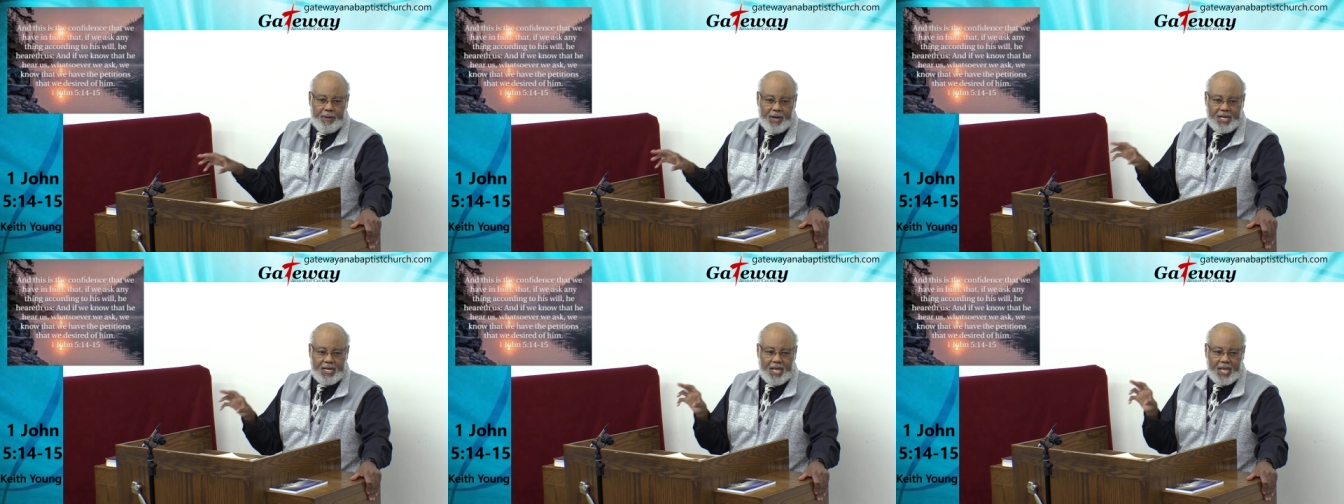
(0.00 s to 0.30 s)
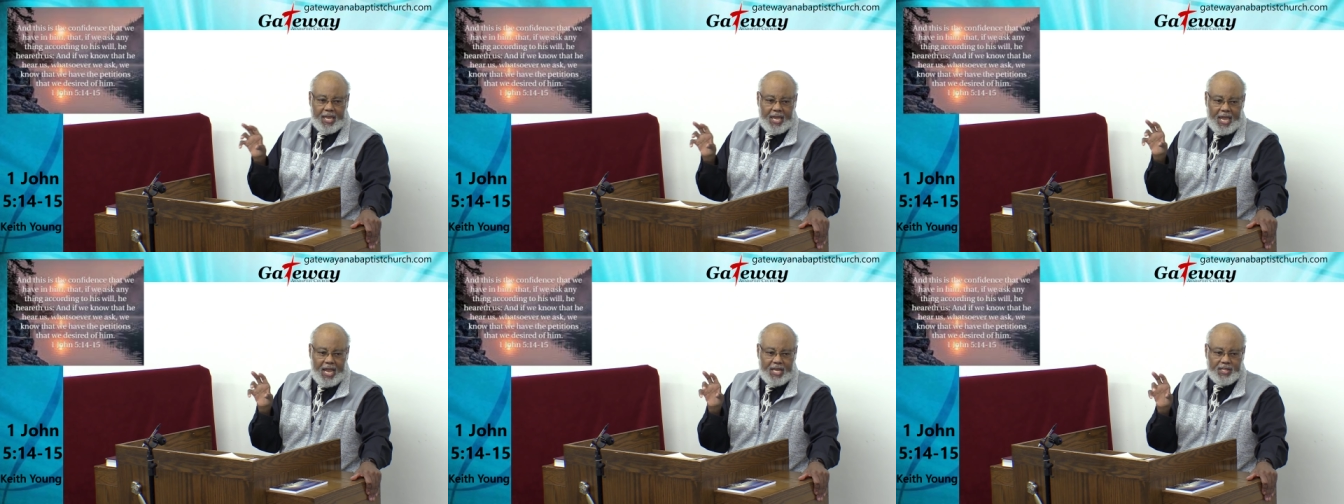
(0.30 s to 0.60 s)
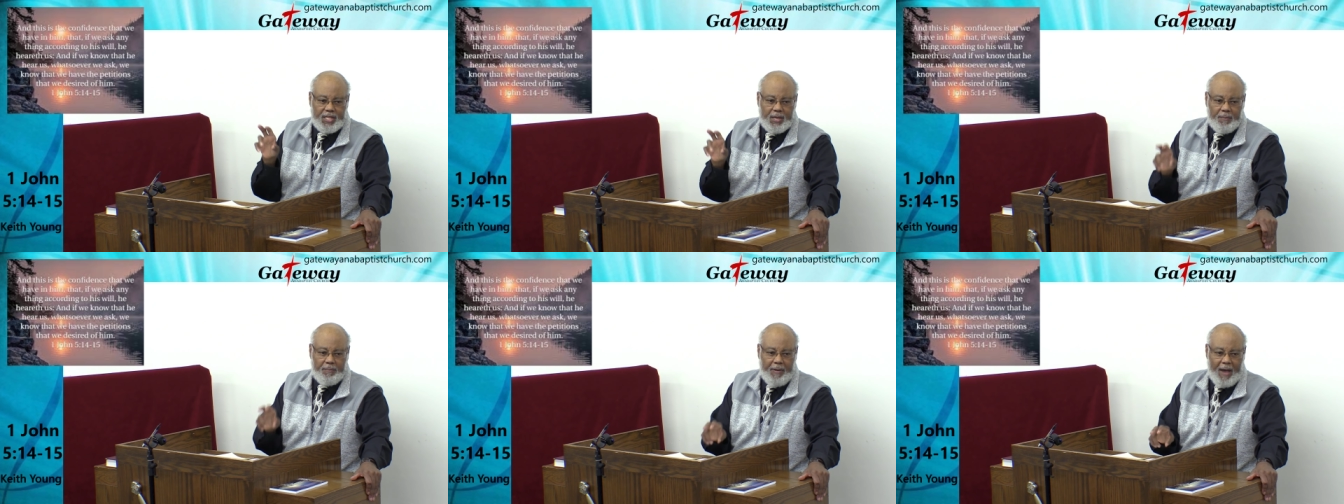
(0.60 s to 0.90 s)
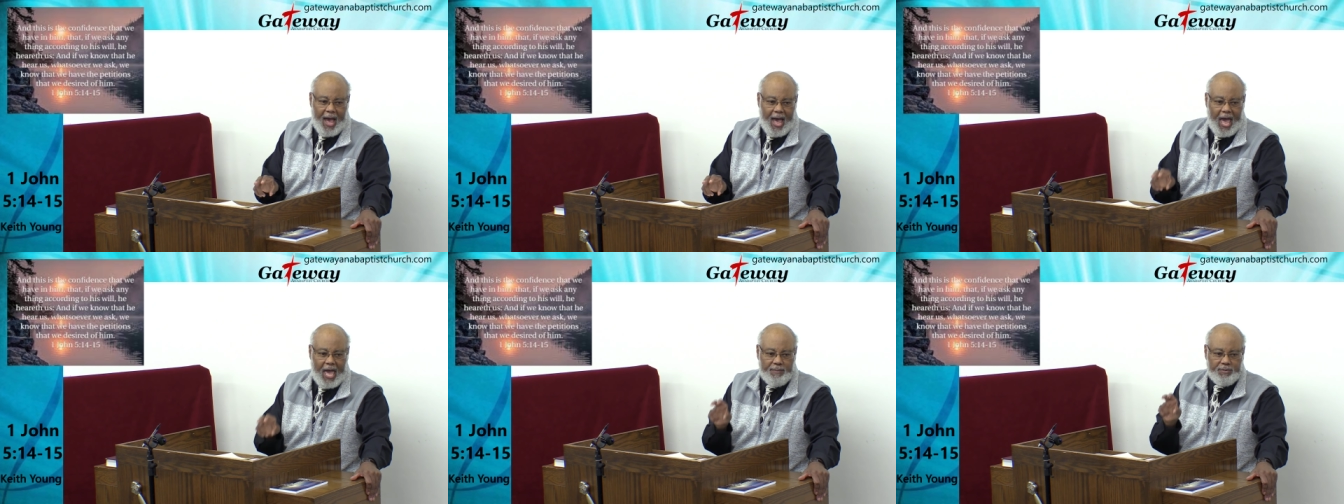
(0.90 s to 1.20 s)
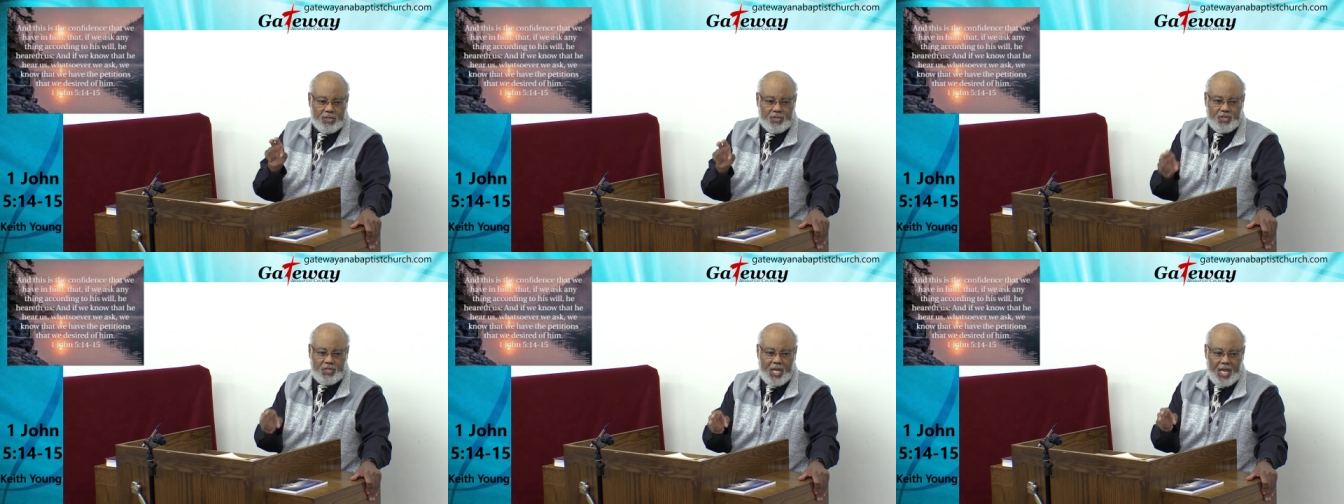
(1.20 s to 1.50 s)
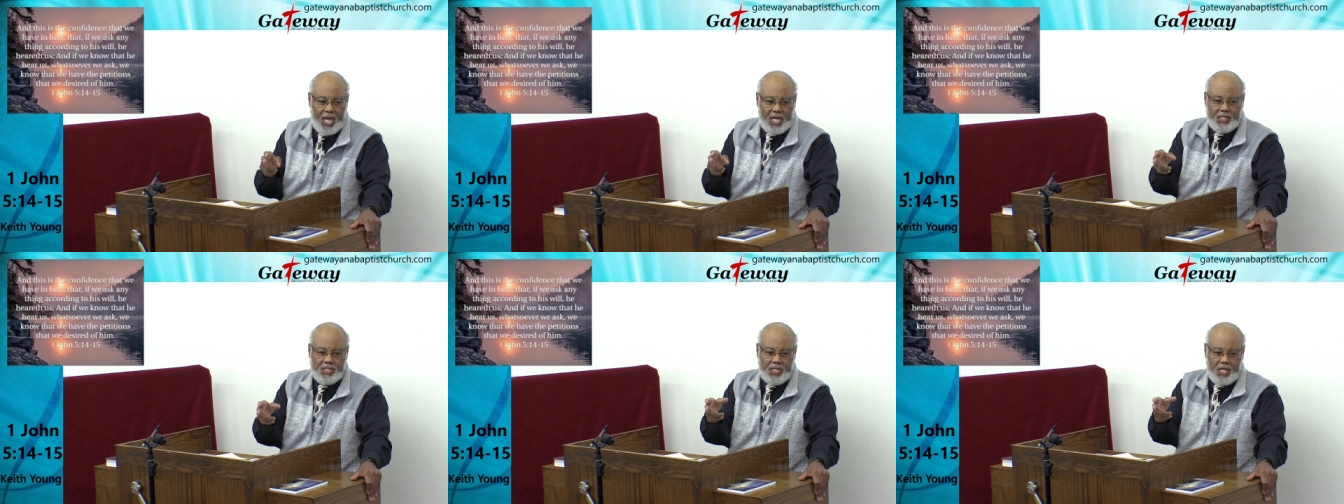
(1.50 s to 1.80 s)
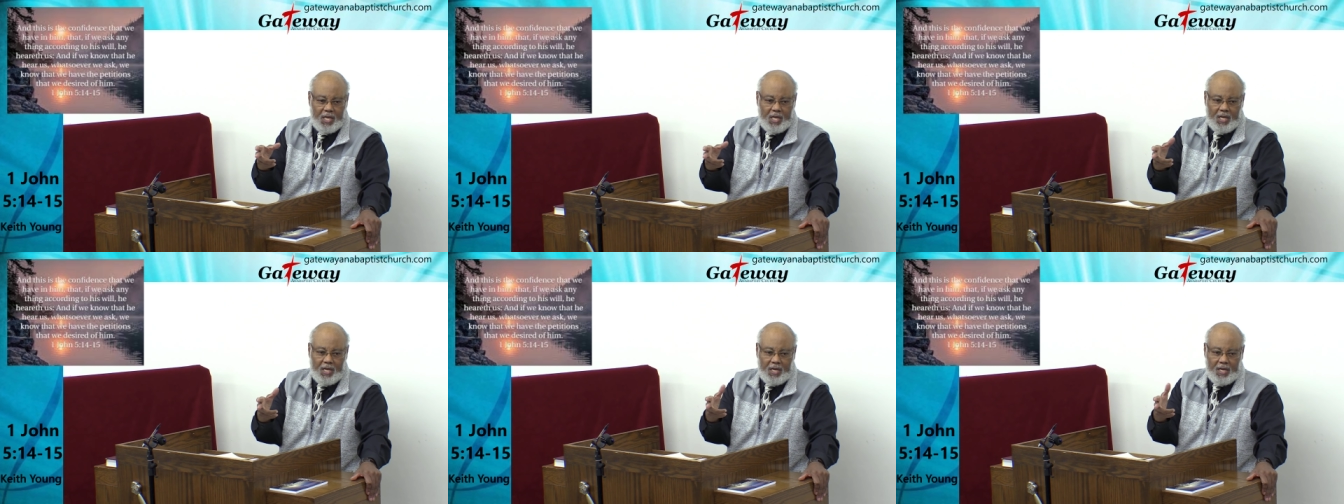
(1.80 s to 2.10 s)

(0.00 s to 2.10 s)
But again, the Bible says,